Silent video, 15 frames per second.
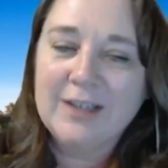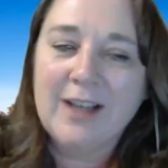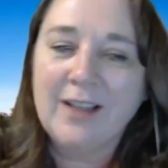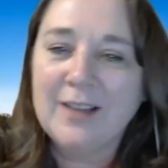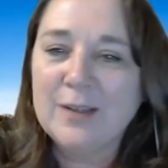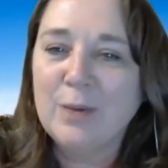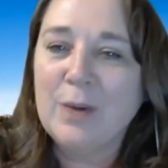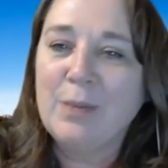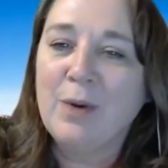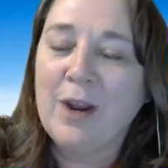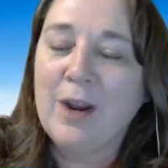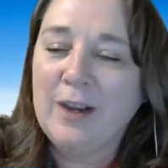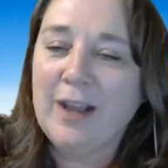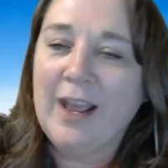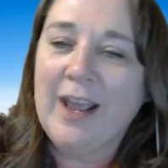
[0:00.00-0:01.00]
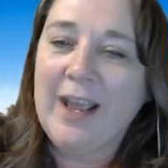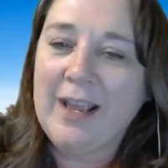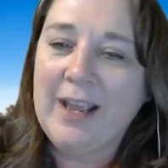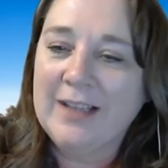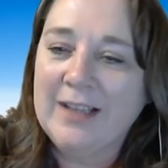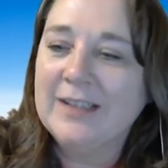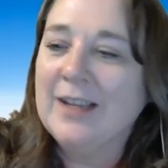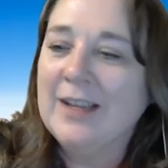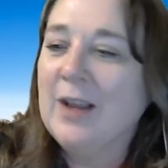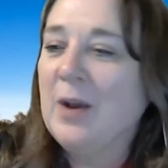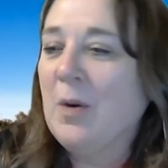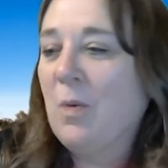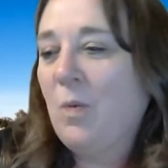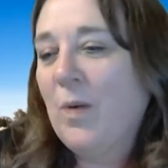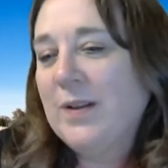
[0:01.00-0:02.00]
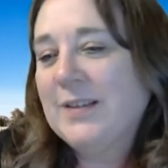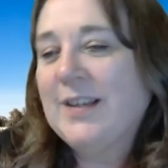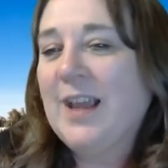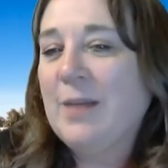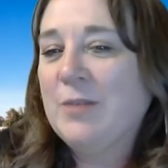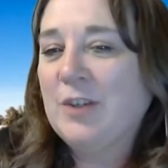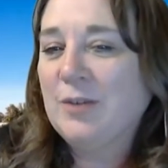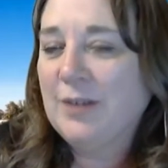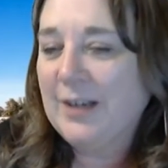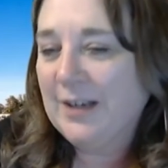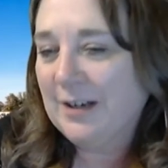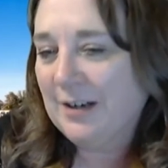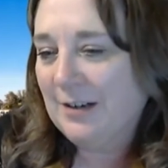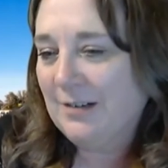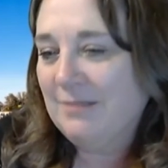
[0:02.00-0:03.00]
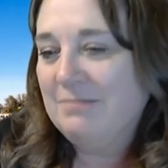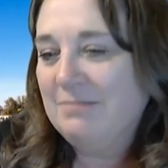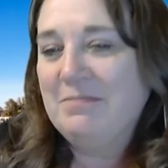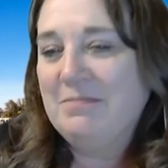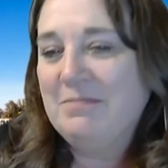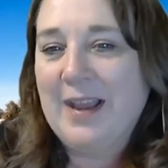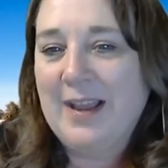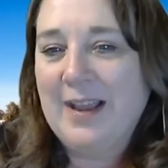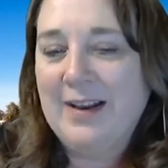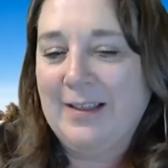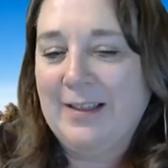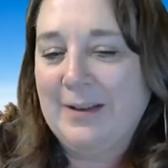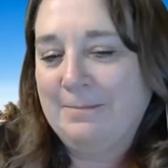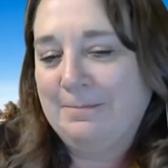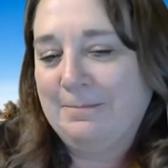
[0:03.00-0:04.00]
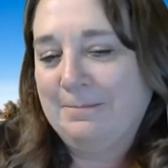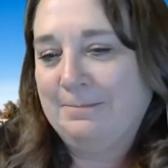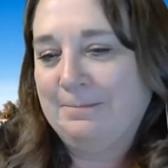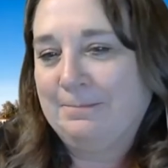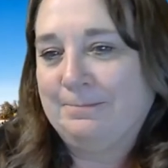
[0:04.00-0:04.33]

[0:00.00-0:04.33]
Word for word: Tell us what brought you to Hays, what's kept you here, that kind of thing.